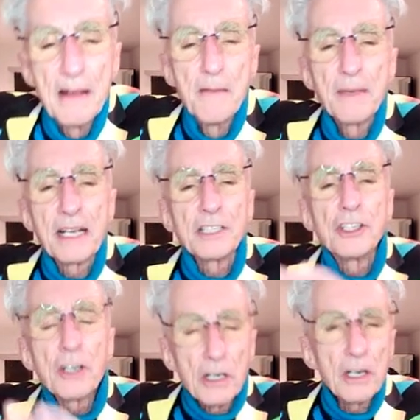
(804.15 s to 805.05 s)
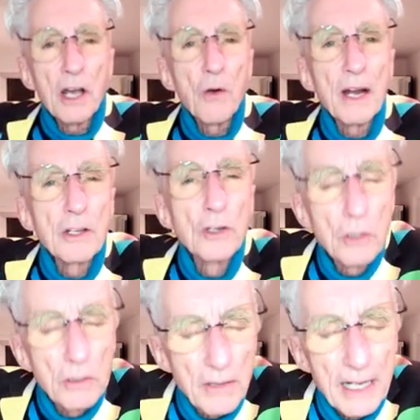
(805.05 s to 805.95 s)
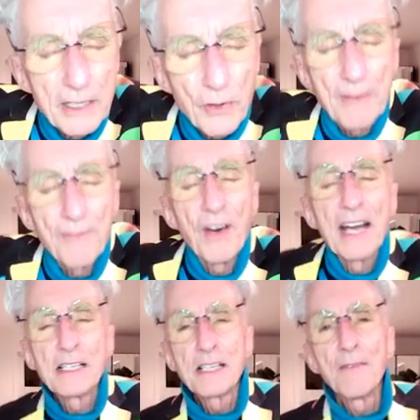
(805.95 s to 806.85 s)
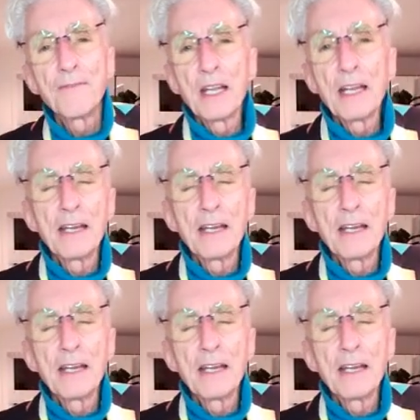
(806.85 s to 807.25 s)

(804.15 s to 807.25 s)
because you're going to go on Google and try to find something,